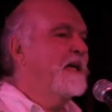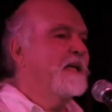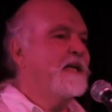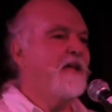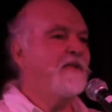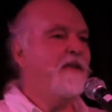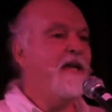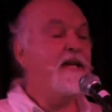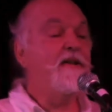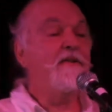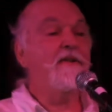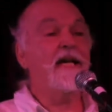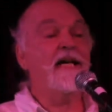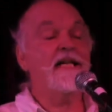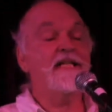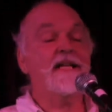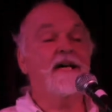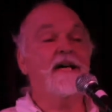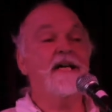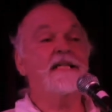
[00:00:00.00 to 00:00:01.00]
Now, the end of the
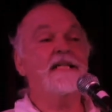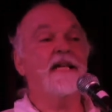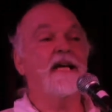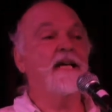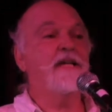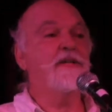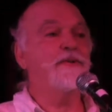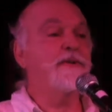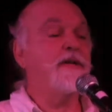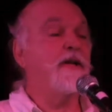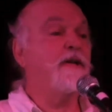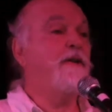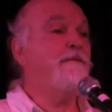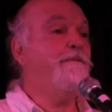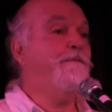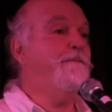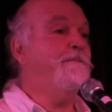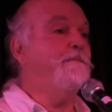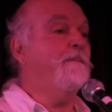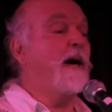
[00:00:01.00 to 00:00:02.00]
last ice age was only
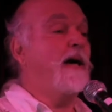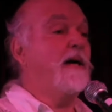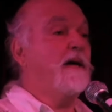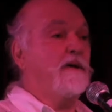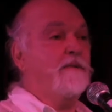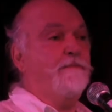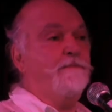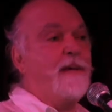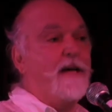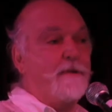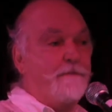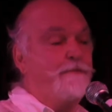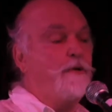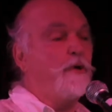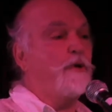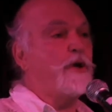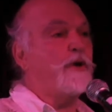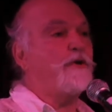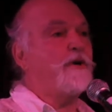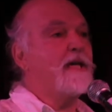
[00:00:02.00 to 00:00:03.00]
about
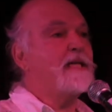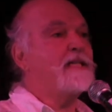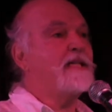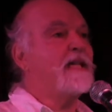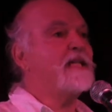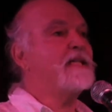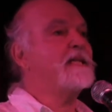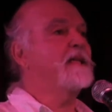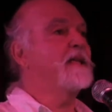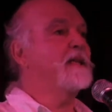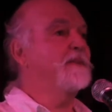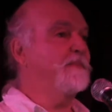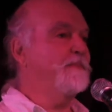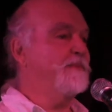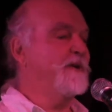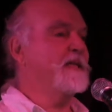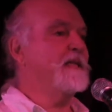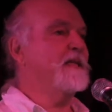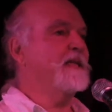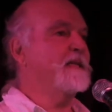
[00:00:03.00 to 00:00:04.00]
4 degrees less than the
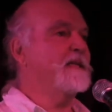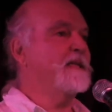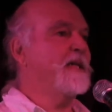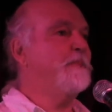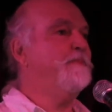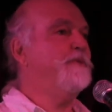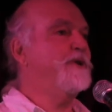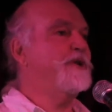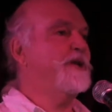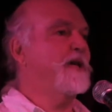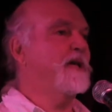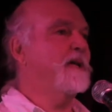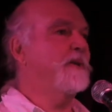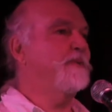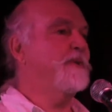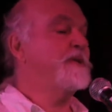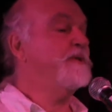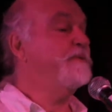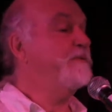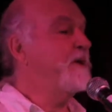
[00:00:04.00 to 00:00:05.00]
present temperature. It
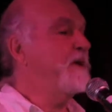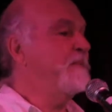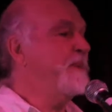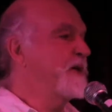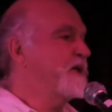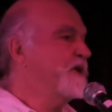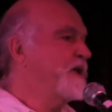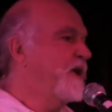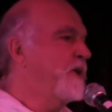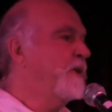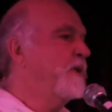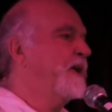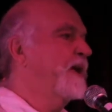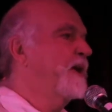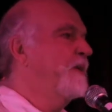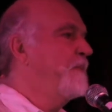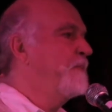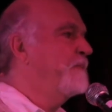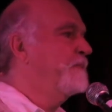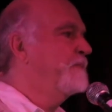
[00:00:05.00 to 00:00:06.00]
wasn't very much colder.